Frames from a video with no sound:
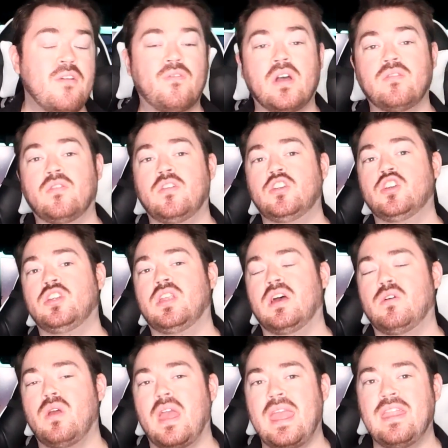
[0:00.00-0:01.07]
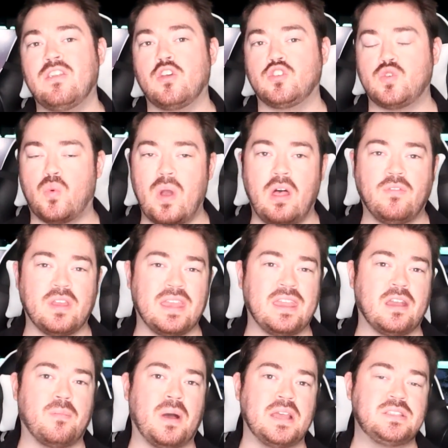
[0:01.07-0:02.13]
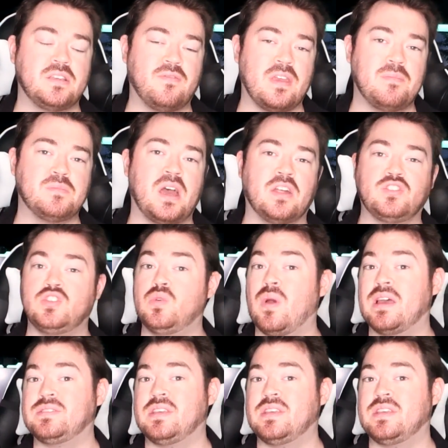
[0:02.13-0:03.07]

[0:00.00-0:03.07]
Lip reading: 512GB of M.2